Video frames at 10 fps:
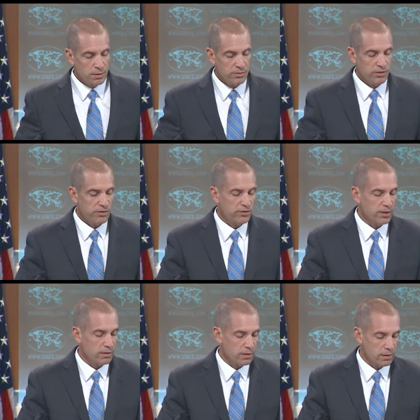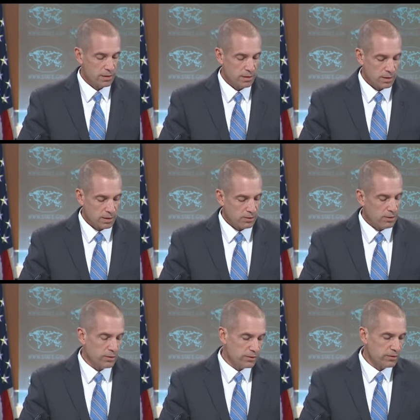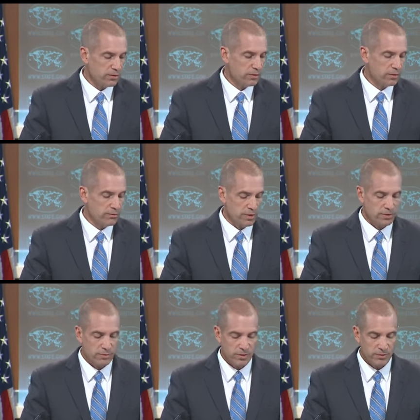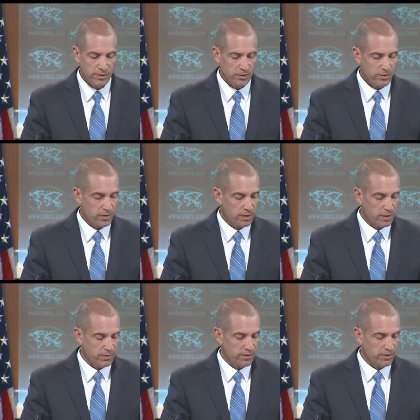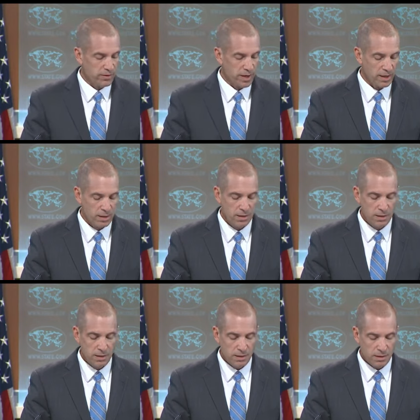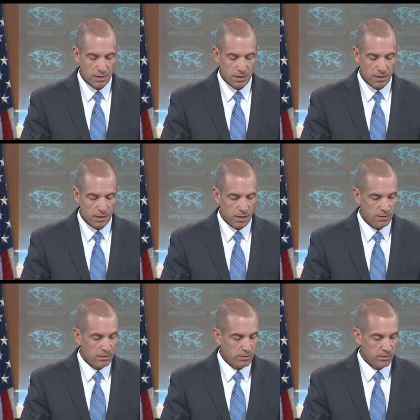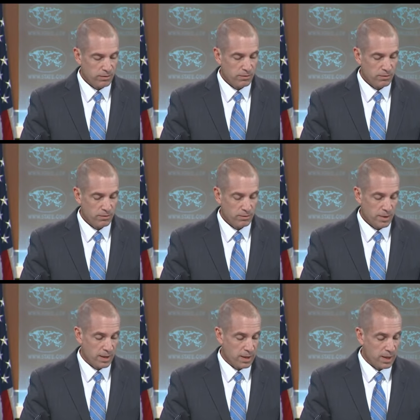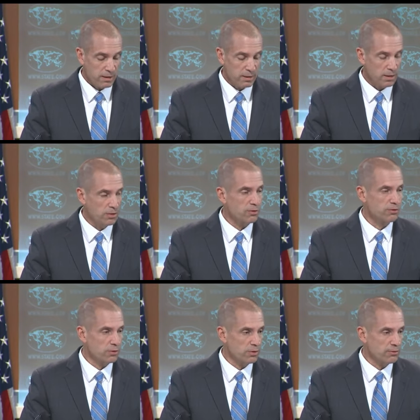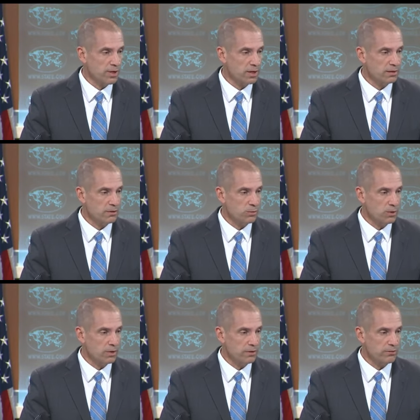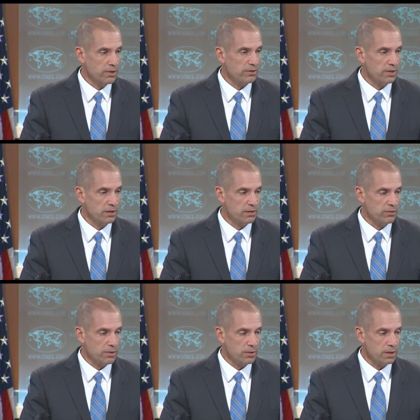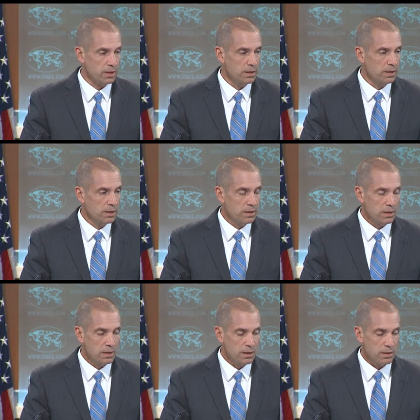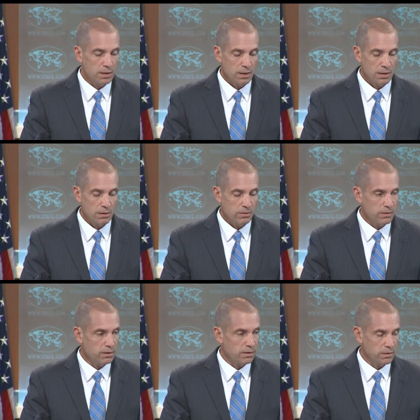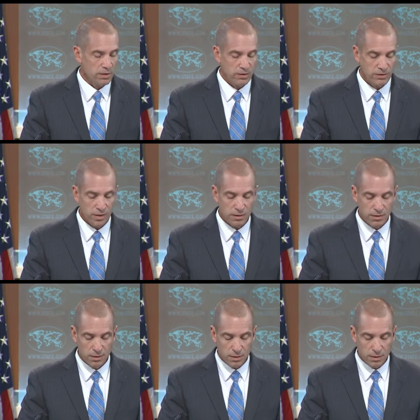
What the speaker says: sincere condolences to the victims of this attack, and just again underscore the fact that we're going to investigate this thoroughly. And as I said,